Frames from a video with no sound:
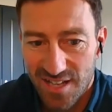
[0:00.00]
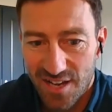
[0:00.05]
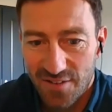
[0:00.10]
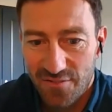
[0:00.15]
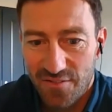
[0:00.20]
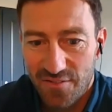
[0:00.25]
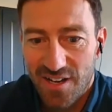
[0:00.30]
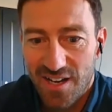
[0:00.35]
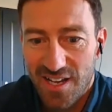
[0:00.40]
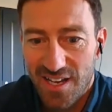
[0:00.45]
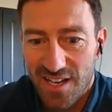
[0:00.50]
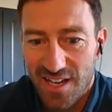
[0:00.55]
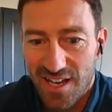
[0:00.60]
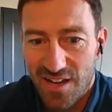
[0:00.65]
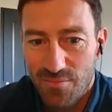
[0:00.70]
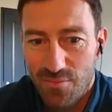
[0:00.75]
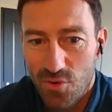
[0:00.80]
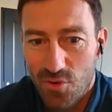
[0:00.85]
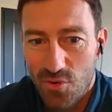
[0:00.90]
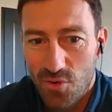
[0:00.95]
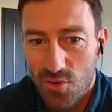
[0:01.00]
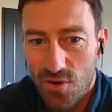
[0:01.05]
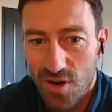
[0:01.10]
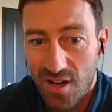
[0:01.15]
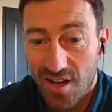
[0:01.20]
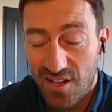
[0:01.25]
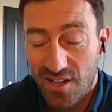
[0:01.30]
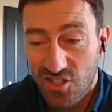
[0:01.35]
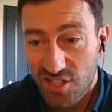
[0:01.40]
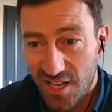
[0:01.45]
definitely a more
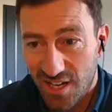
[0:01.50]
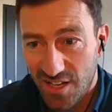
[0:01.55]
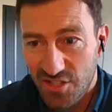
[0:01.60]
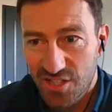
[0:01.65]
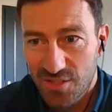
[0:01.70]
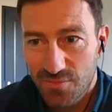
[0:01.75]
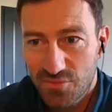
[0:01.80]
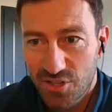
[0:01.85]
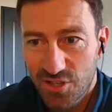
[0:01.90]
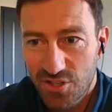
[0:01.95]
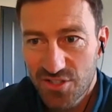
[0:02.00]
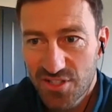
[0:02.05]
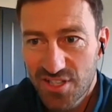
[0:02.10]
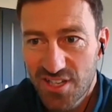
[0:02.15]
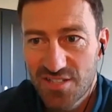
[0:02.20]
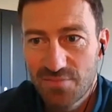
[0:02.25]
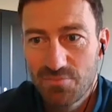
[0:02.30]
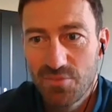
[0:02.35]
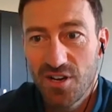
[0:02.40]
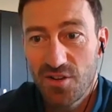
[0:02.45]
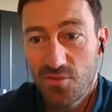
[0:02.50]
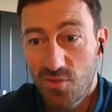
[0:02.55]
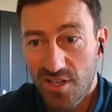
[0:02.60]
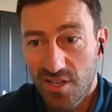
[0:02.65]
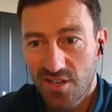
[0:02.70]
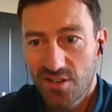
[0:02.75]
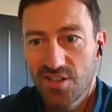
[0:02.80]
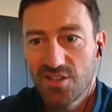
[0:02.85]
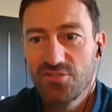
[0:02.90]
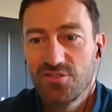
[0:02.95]
challenging process, but
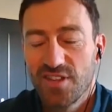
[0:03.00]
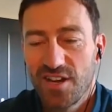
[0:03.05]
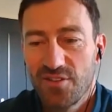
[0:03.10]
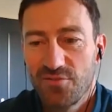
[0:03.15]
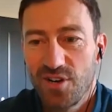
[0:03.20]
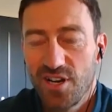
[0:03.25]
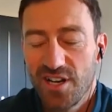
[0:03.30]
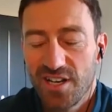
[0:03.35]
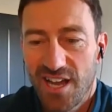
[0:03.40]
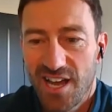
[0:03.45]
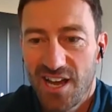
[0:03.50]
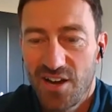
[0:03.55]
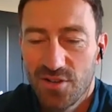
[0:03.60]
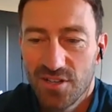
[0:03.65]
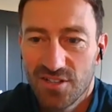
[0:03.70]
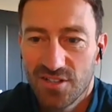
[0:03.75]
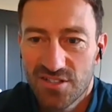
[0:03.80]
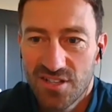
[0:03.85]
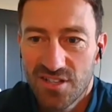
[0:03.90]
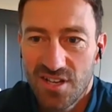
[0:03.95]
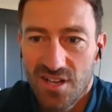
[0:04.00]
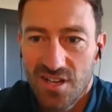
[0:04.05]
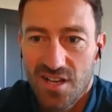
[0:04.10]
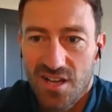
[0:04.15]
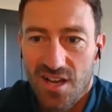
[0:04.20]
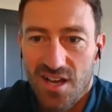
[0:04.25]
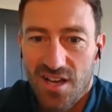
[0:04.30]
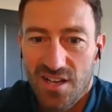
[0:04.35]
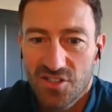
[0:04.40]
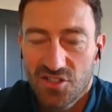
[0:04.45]
we're going through that right now
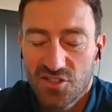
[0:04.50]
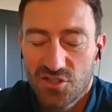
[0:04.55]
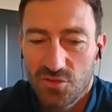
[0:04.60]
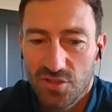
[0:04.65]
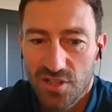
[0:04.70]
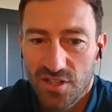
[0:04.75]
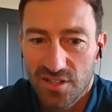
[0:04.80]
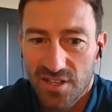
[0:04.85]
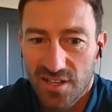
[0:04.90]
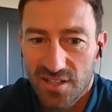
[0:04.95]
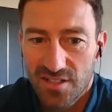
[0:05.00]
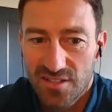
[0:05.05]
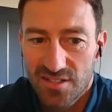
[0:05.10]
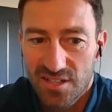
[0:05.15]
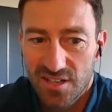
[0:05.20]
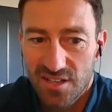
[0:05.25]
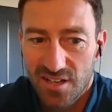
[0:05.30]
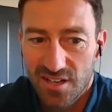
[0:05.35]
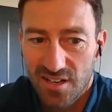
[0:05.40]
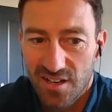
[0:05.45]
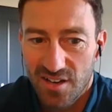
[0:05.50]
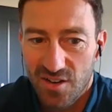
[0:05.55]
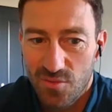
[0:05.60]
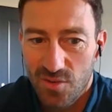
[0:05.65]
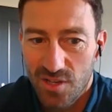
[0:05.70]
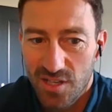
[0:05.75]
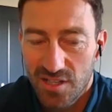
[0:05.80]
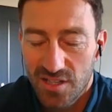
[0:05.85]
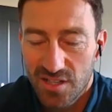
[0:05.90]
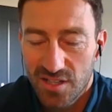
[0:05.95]
and assuring that
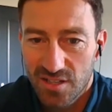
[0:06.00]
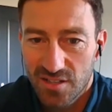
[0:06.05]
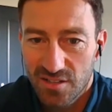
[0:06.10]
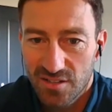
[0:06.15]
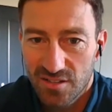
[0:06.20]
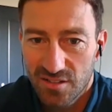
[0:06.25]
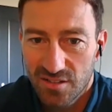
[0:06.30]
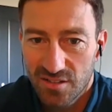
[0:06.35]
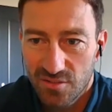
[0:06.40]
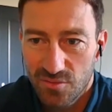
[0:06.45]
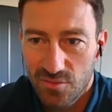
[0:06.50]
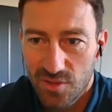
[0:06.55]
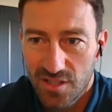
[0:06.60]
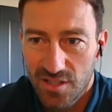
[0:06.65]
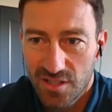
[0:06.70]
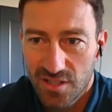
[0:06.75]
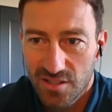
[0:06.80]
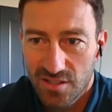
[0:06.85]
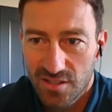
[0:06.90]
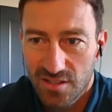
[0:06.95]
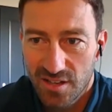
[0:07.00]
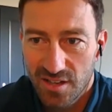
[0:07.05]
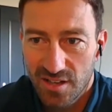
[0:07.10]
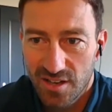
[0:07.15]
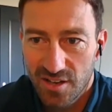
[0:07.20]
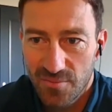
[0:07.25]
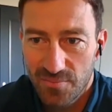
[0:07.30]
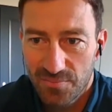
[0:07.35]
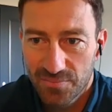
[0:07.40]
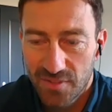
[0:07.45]
we can
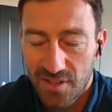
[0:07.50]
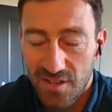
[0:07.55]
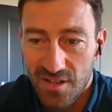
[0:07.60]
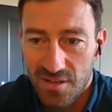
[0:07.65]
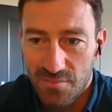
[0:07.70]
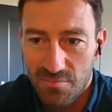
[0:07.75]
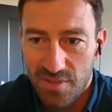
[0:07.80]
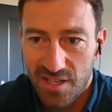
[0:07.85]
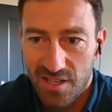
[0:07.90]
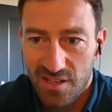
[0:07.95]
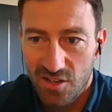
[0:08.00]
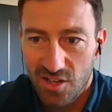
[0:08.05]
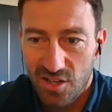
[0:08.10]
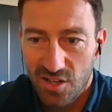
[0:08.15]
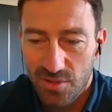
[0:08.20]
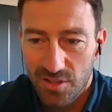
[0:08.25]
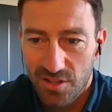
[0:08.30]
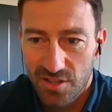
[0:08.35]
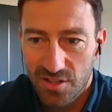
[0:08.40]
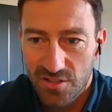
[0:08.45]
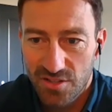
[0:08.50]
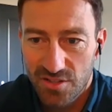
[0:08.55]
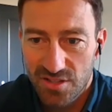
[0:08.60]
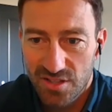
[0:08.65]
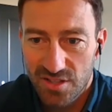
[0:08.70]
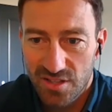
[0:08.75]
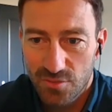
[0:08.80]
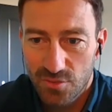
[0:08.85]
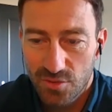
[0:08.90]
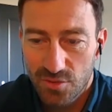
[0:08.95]
be in line with
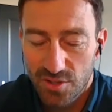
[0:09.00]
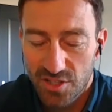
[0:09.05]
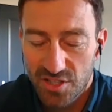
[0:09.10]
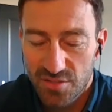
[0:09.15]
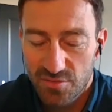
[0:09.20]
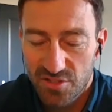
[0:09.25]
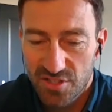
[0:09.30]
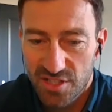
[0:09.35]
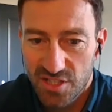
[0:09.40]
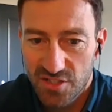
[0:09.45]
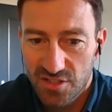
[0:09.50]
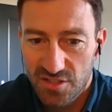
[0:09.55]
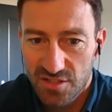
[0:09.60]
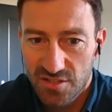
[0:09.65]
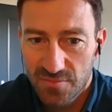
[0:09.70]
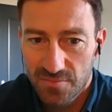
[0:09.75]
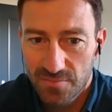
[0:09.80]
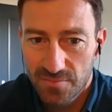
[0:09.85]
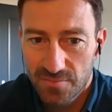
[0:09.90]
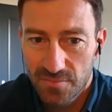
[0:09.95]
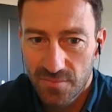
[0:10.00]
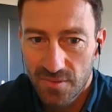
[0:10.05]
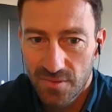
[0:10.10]
all those procedures.